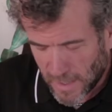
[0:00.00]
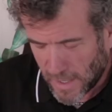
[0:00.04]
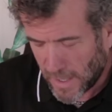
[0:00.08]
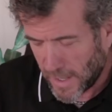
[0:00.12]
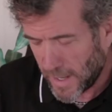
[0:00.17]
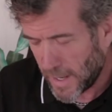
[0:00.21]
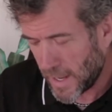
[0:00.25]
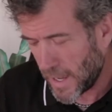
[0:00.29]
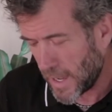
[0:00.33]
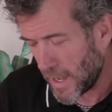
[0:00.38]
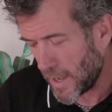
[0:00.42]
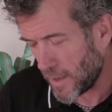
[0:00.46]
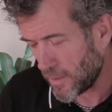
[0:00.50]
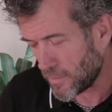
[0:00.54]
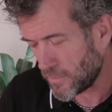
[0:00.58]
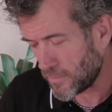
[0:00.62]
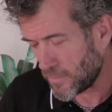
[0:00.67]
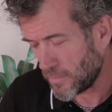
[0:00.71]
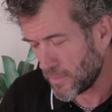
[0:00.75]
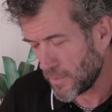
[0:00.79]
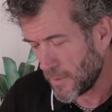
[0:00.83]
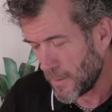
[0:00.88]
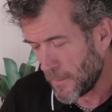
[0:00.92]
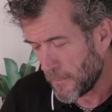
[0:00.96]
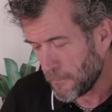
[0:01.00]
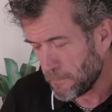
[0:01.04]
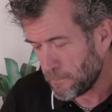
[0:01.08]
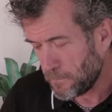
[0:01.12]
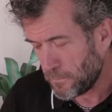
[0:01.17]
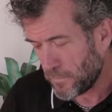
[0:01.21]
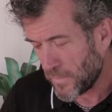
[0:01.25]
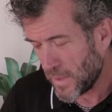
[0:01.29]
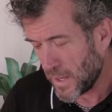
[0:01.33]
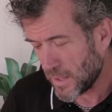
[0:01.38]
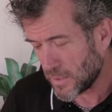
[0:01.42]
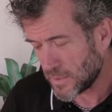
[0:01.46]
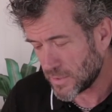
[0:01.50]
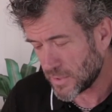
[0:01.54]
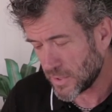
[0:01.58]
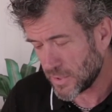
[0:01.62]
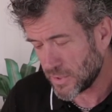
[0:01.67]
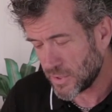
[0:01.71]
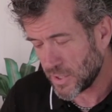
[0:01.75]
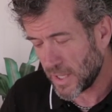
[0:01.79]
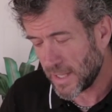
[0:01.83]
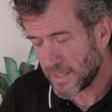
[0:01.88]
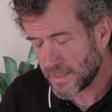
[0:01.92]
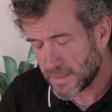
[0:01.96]
I have their
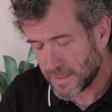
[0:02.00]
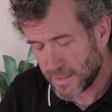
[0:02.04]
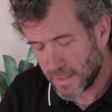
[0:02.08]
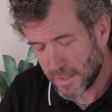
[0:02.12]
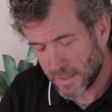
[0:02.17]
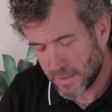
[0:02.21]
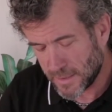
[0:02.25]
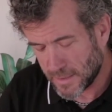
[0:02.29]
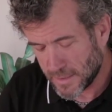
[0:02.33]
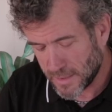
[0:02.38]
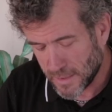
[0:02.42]
suggested